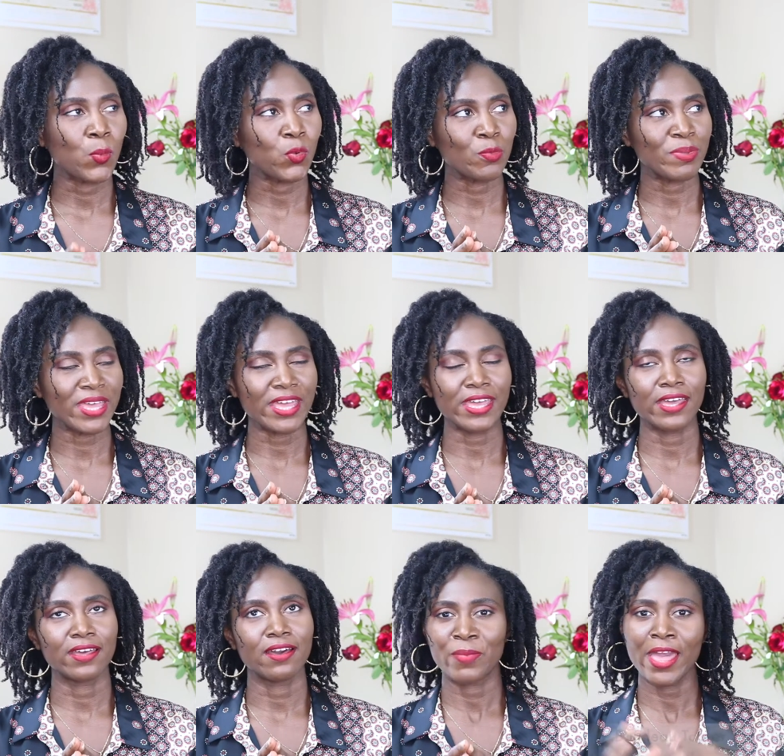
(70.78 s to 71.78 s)
will be
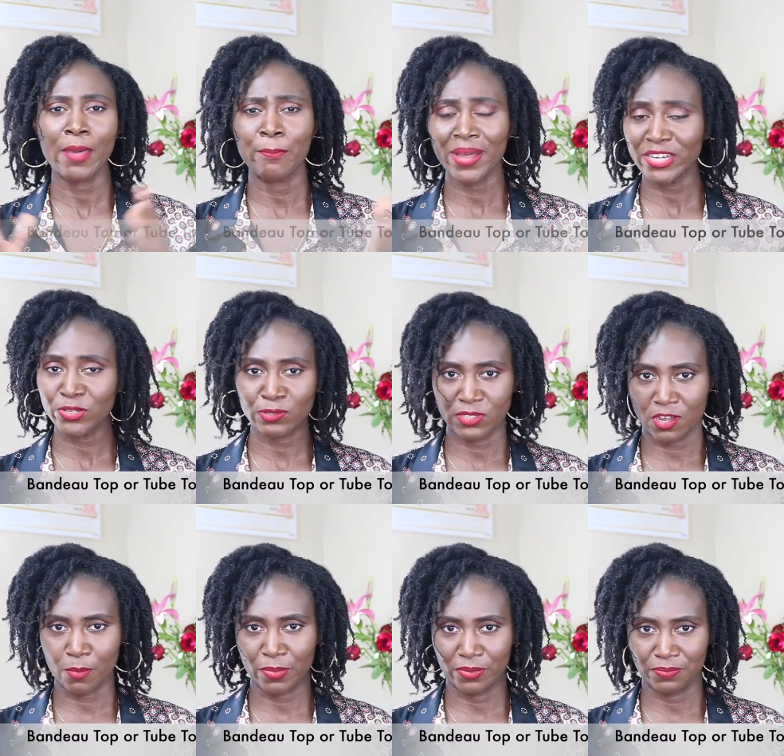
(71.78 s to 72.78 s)
a bandeau
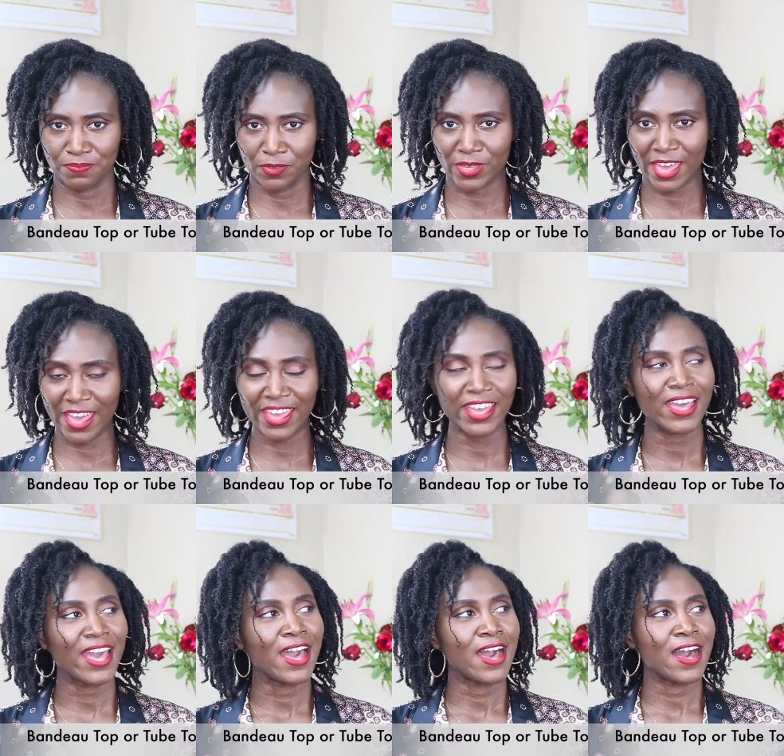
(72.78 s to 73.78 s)
top. Okay.
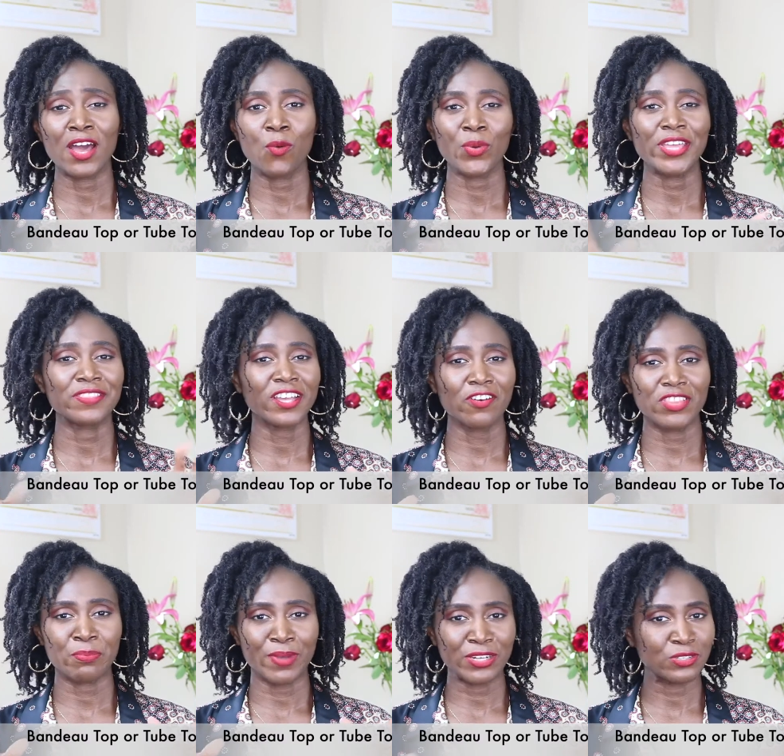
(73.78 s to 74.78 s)
Now, when you think of the
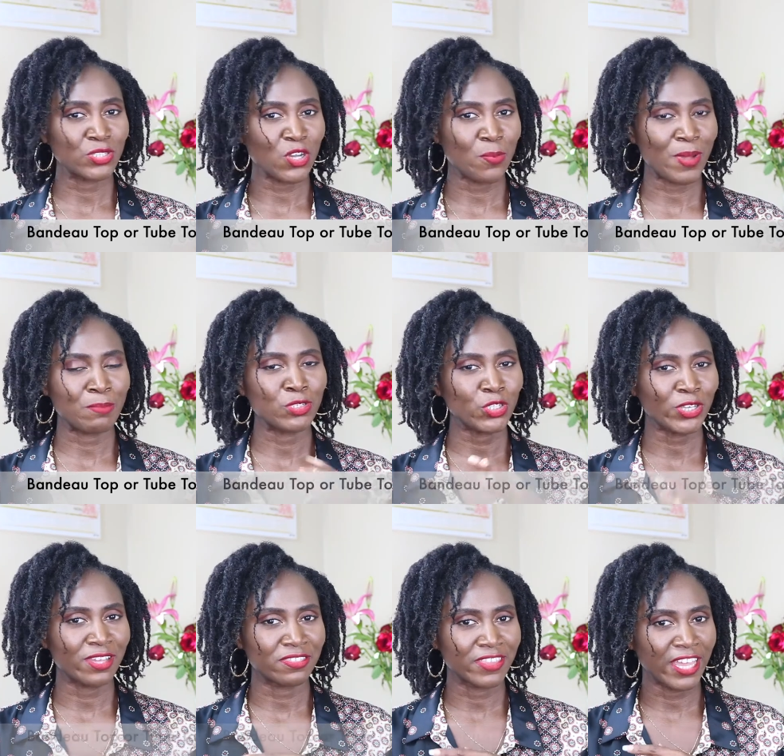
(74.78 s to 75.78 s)
bandeau top, I'm sure
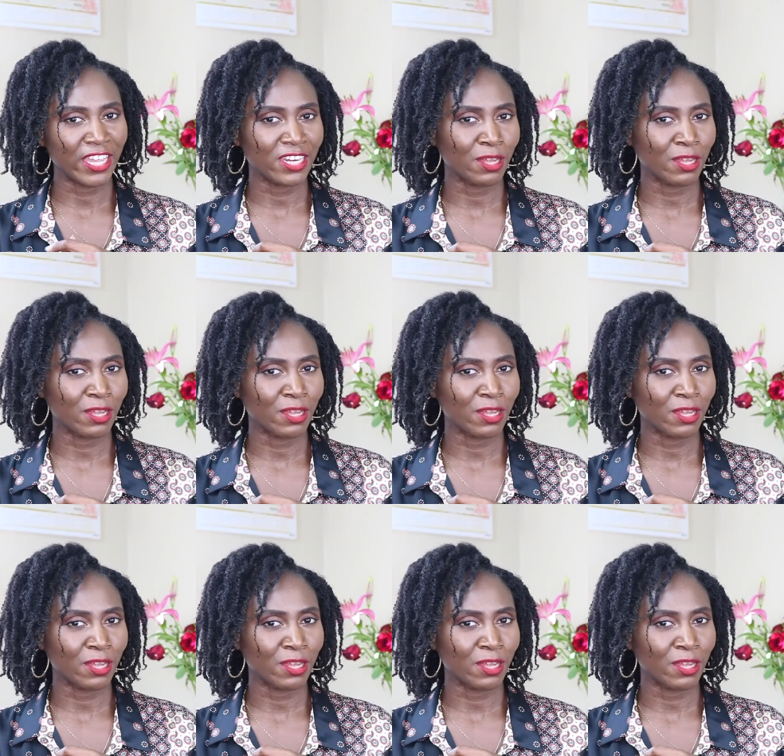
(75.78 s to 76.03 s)
you're thinking